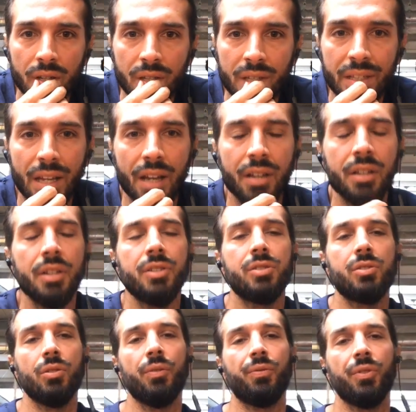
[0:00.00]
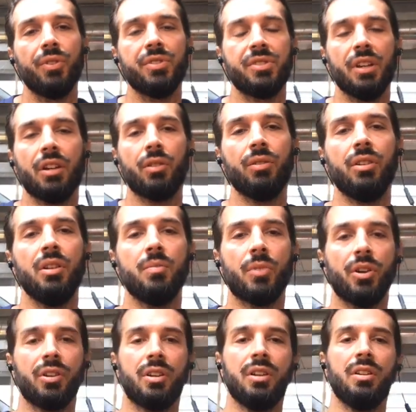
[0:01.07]
Yeah, so for the secondary
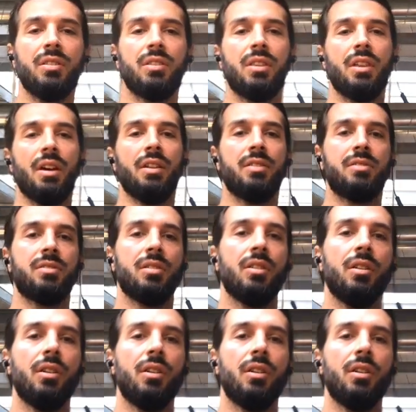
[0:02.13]
market, that's